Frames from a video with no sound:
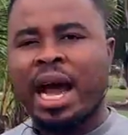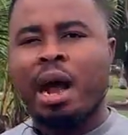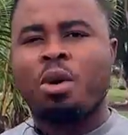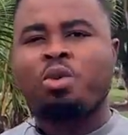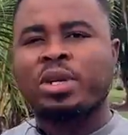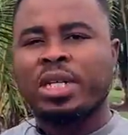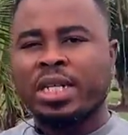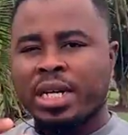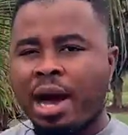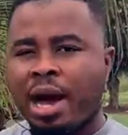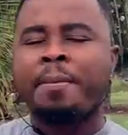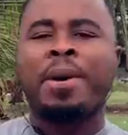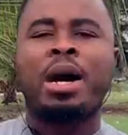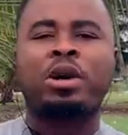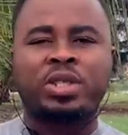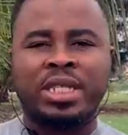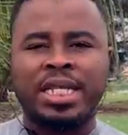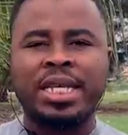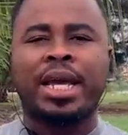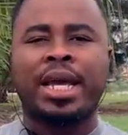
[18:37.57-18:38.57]
I would come
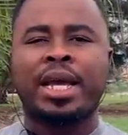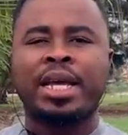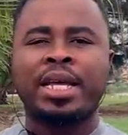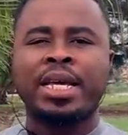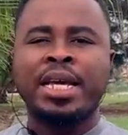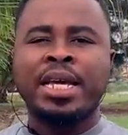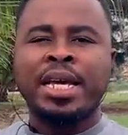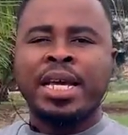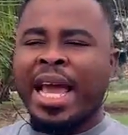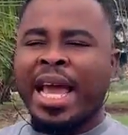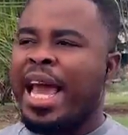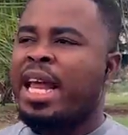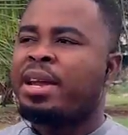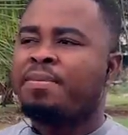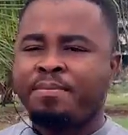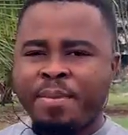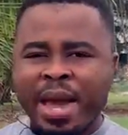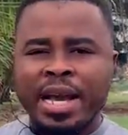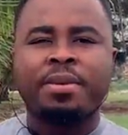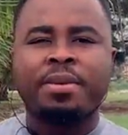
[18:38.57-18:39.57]
out here
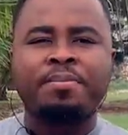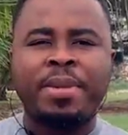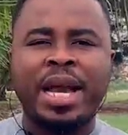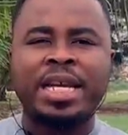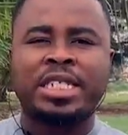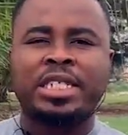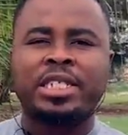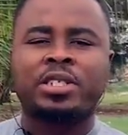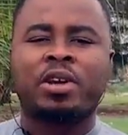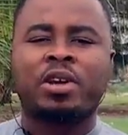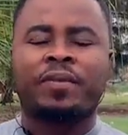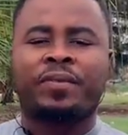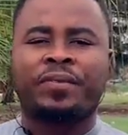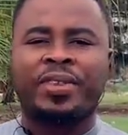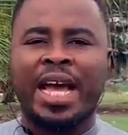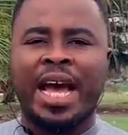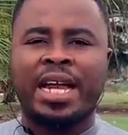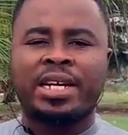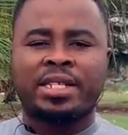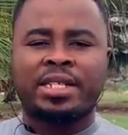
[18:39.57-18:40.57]
and make mention of
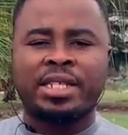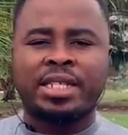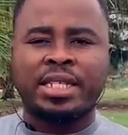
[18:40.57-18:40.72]
that.